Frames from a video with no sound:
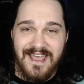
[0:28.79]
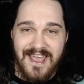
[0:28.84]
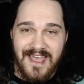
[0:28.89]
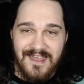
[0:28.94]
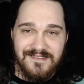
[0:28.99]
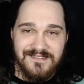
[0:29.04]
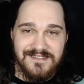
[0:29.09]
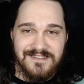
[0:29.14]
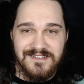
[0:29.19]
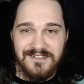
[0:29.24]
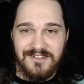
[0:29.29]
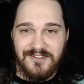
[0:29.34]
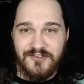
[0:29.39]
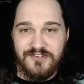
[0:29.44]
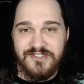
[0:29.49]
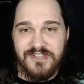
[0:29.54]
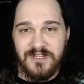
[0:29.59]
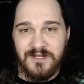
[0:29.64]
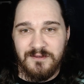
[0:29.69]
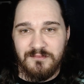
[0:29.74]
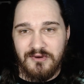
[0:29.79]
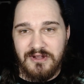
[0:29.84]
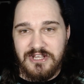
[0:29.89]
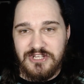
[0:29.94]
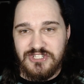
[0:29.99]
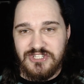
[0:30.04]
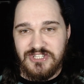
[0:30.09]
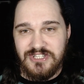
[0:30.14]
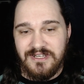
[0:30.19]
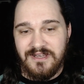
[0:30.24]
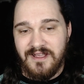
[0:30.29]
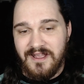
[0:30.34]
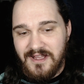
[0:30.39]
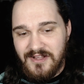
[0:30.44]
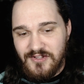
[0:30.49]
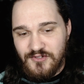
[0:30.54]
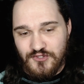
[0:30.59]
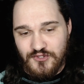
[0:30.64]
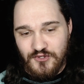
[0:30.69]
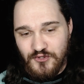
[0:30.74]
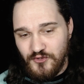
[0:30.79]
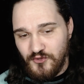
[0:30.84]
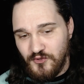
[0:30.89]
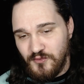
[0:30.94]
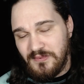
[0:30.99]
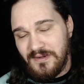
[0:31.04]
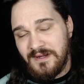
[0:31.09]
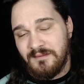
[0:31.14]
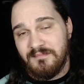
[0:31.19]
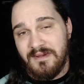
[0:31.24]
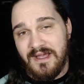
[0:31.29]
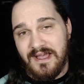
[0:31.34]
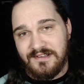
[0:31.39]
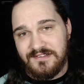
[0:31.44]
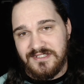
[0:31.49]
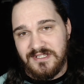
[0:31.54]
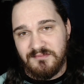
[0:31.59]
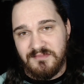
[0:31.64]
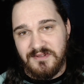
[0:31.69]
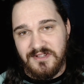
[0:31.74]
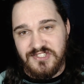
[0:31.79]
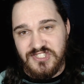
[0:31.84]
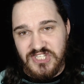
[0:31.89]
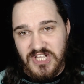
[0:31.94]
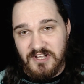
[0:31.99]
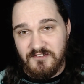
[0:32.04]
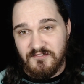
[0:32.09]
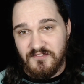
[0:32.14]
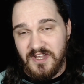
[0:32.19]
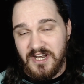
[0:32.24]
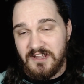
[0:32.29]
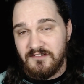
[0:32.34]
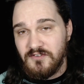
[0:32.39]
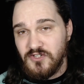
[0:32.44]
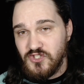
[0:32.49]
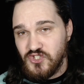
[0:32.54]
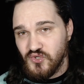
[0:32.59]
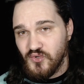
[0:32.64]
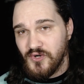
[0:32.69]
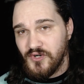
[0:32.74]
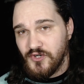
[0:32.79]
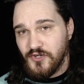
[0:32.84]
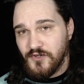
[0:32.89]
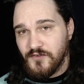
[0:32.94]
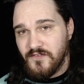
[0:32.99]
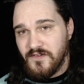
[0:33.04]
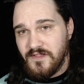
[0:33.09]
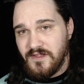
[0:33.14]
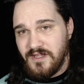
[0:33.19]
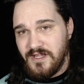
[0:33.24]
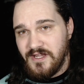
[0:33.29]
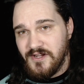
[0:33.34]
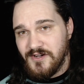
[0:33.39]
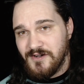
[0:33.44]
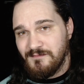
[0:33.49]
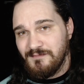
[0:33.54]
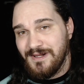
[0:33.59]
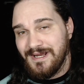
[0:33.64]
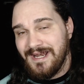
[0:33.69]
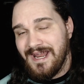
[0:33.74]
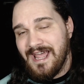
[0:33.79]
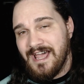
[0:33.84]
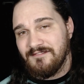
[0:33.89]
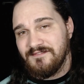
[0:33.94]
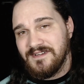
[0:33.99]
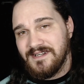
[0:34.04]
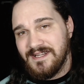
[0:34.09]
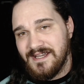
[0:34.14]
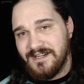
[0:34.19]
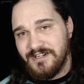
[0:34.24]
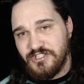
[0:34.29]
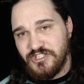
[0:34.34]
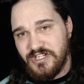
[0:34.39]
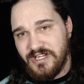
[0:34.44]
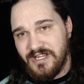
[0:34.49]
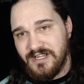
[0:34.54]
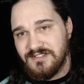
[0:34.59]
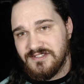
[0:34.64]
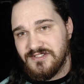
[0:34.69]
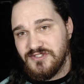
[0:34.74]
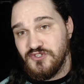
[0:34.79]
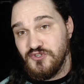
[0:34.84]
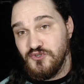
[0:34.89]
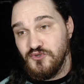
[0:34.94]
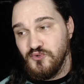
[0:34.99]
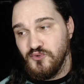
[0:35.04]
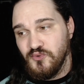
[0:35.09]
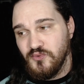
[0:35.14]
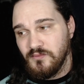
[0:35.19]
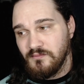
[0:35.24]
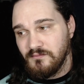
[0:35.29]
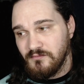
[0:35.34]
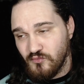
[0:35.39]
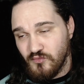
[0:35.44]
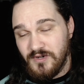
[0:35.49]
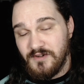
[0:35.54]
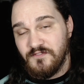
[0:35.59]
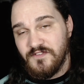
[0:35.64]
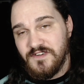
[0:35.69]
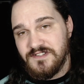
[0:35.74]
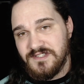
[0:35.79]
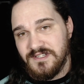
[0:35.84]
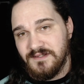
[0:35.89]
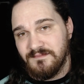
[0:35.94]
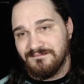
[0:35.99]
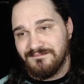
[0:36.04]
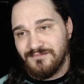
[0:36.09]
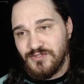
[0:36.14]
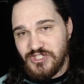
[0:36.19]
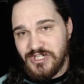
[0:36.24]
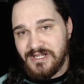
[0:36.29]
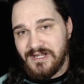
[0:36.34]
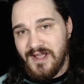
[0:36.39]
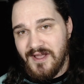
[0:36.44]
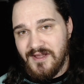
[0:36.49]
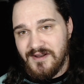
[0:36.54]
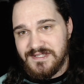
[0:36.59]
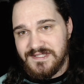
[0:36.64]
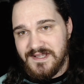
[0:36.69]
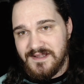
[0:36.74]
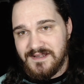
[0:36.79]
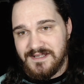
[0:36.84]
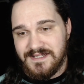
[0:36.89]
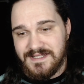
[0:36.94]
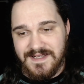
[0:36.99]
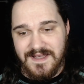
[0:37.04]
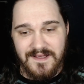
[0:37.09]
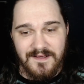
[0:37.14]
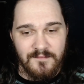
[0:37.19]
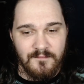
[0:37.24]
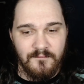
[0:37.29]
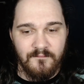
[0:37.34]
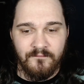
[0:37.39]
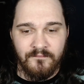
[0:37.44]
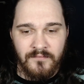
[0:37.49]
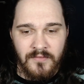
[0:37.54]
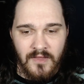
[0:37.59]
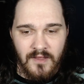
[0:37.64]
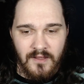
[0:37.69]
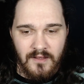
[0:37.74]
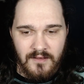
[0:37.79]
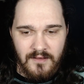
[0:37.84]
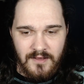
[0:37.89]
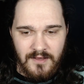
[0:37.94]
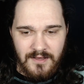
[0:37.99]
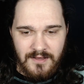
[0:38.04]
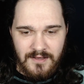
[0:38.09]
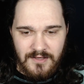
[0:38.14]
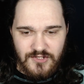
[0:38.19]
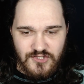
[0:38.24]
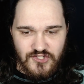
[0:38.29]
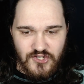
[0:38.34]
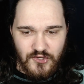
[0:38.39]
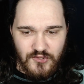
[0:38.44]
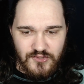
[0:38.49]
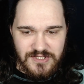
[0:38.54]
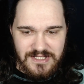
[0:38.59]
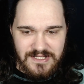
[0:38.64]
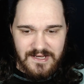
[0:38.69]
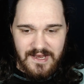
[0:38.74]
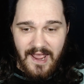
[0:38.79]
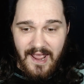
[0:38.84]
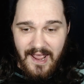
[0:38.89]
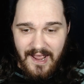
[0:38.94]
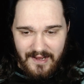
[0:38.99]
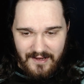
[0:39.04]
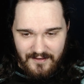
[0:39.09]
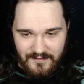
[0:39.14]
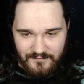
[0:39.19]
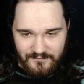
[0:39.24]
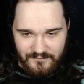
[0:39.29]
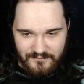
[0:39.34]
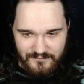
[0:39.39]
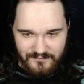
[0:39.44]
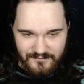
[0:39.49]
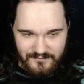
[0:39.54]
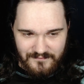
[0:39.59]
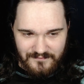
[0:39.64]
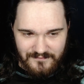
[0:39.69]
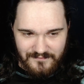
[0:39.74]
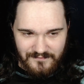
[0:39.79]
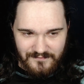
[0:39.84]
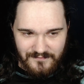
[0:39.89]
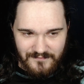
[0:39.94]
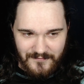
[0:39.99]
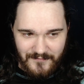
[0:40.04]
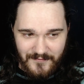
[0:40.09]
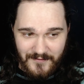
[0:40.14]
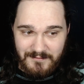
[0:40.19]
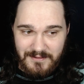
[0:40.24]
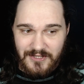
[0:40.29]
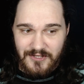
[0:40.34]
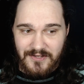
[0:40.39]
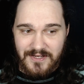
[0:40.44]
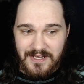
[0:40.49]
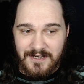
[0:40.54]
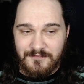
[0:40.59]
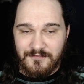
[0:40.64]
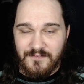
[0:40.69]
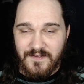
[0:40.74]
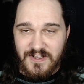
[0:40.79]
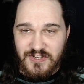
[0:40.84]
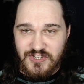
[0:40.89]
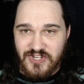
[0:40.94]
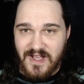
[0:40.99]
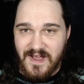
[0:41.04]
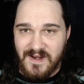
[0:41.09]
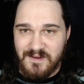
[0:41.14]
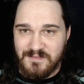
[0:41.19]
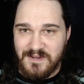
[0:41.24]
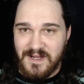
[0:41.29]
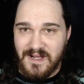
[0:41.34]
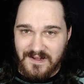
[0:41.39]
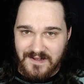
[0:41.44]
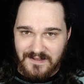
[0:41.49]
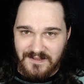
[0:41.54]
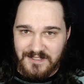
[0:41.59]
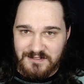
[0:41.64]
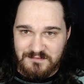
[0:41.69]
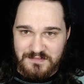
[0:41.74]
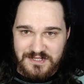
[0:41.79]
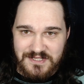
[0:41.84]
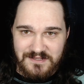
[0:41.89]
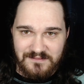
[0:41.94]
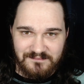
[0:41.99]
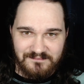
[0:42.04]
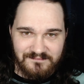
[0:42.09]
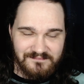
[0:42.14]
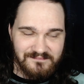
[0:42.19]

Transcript: And this is a little celebration to bring back some of the stuff that I've enjoyed over the year but haven't had a chance to revisit, check out a second time. So today, we're going to be looking at Fleshgod Apocalypse.